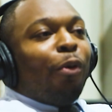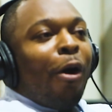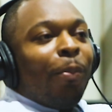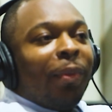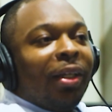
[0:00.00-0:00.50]

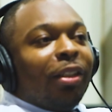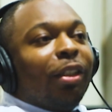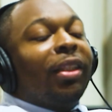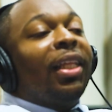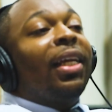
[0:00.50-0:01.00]
brought me
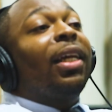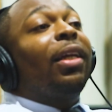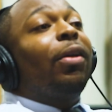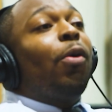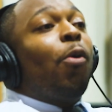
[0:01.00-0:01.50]
to
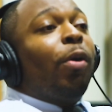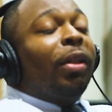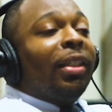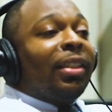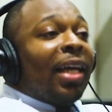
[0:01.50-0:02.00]
thinking
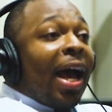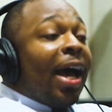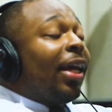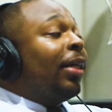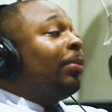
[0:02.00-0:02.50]
on the
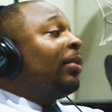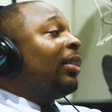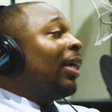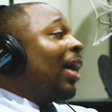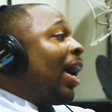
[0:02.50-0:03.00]

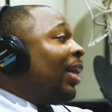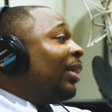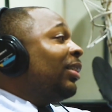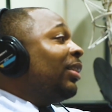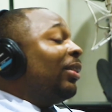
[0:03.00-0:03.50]
times in
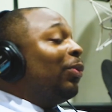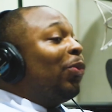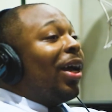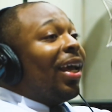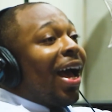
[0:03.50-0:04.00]
college and the
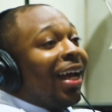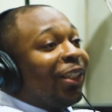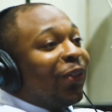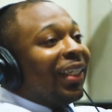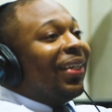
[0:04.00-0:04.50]
way I
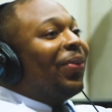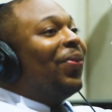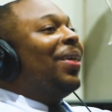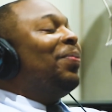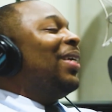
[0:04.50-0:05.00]
treated
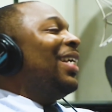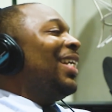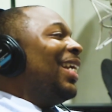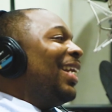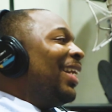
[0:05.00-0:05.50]

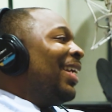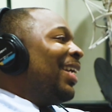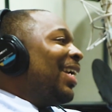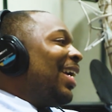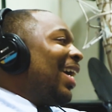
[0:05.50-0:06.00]
women and
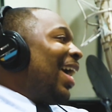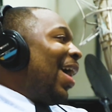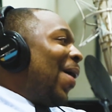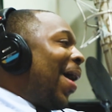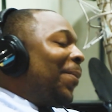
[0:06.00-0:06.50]

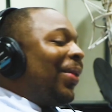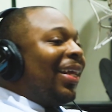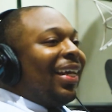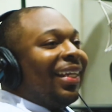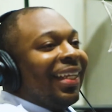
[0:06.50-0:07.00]
how I
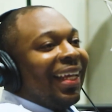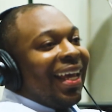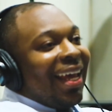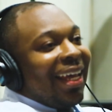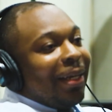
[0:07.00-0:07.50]
played the
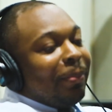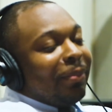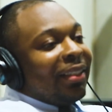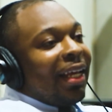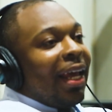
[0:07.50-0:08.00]

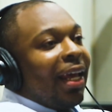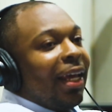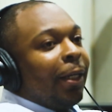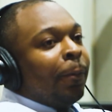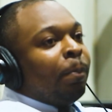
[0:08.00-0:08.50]
games.
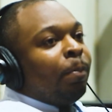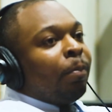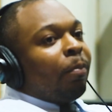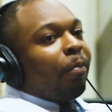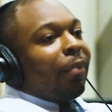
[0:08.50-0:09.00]
And
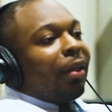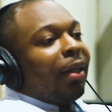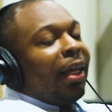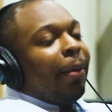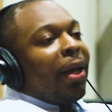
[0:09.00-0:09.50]

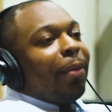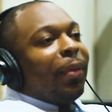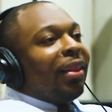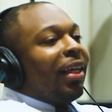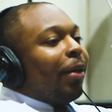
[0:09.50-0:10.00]
it made
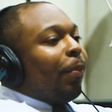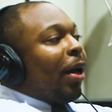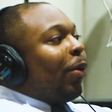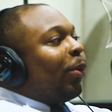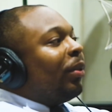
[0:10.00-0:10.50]
me think
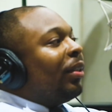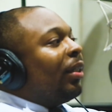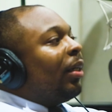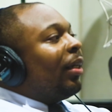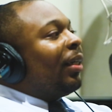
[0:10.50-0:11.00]
about,
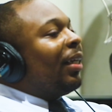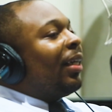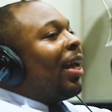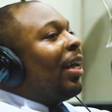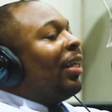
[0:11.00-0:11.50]

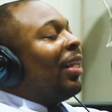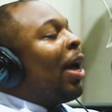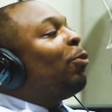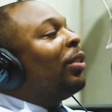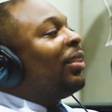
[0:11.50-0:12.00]
hey,
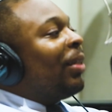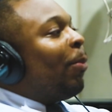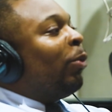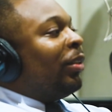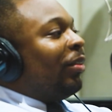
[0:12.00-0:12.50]
that was
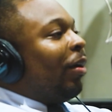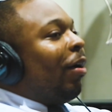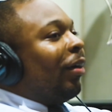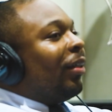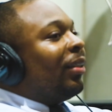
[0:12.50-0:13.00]
someone's
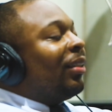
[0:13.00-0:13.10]
daughter.